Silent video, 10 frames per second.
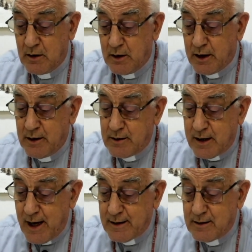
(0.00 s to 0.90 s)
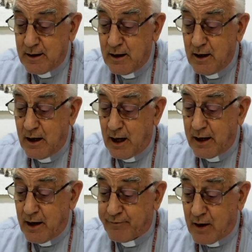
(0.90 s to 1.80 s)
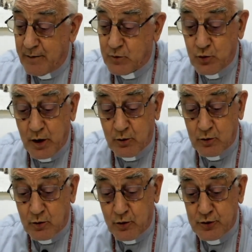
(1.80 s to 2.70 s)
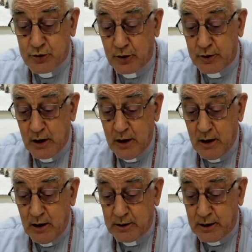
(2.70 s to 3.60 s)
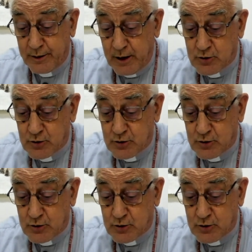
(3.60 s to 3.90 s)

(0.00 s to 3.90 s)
In the end, I have come to the conclusion that the